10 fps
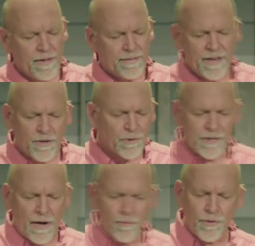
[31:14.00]
Then it goes
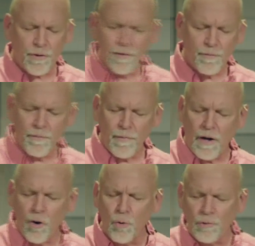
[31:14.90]
on with a, a
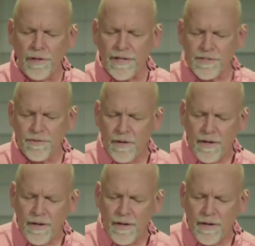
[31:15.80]
whole list.